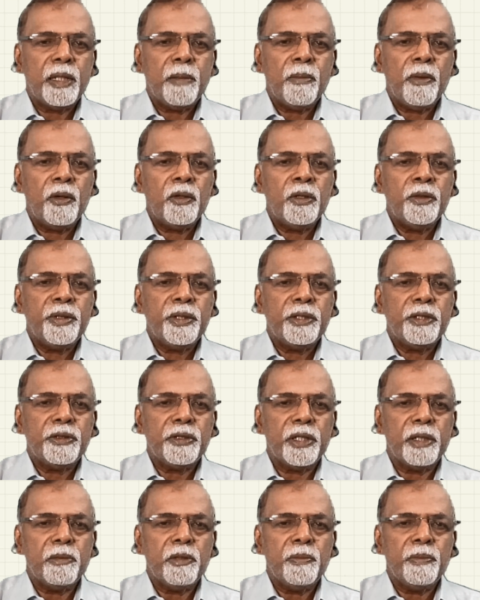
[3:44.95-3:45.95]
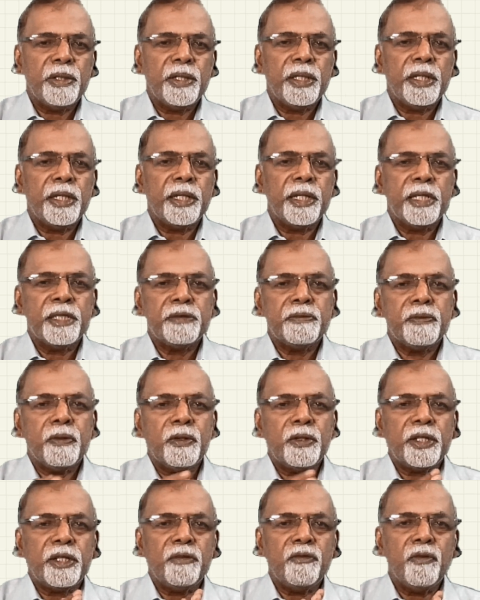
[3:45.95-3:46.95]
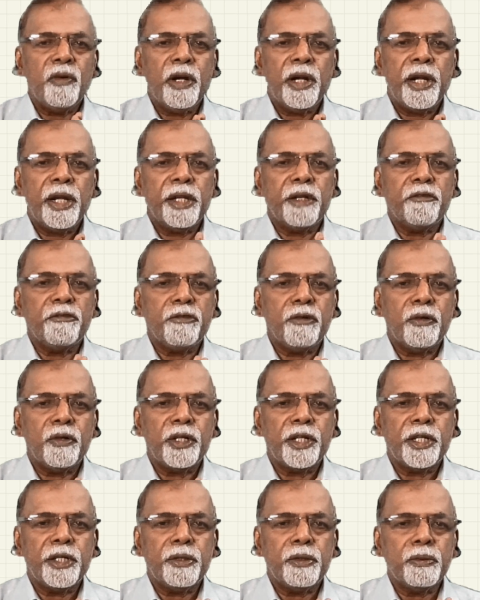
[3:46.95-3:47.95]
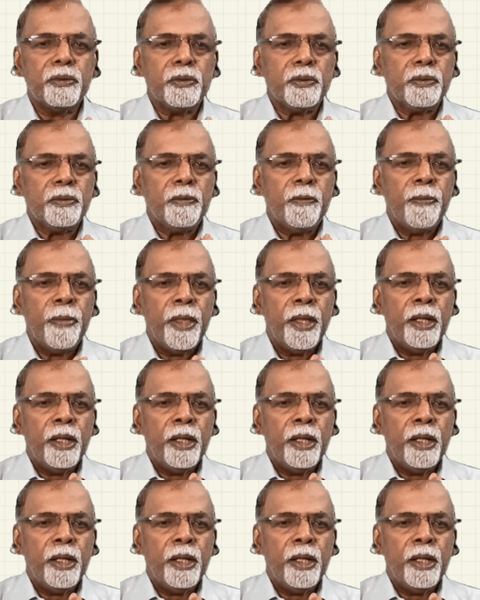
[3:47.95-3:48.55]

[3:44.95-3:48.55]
Temporal lobe, you should remember the areas 41 and 42.